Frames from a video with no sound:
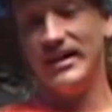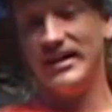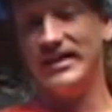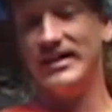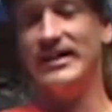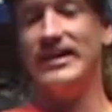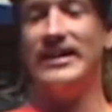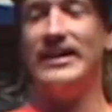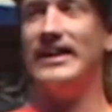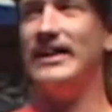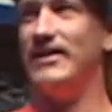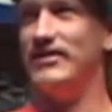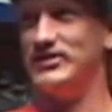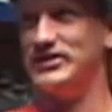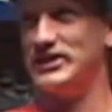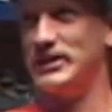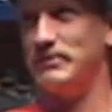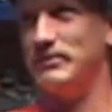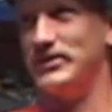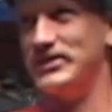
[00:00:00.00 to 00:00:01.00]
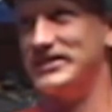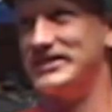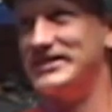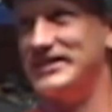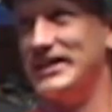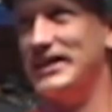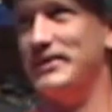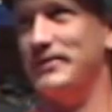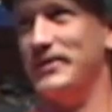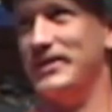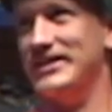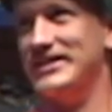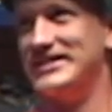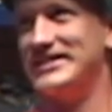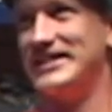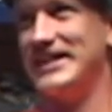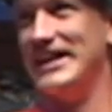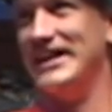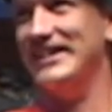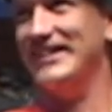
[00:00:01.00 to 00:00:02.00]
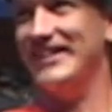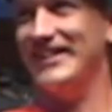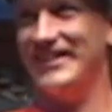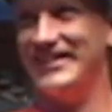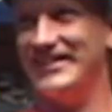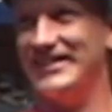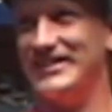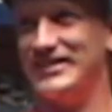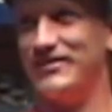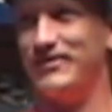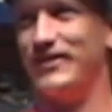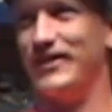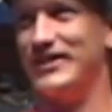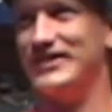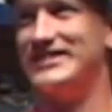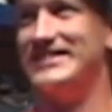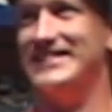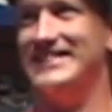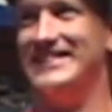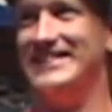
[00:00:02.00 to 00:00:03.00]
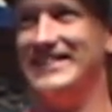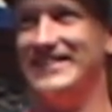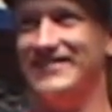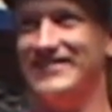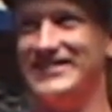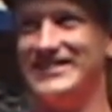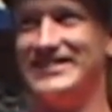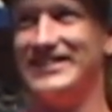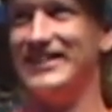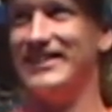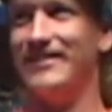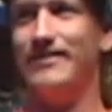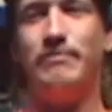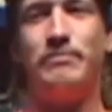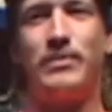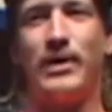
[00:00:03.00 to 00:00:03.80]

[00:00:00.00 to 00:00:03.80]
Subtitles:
Yeah, I was able to stay with a skater in this first Indian reserve.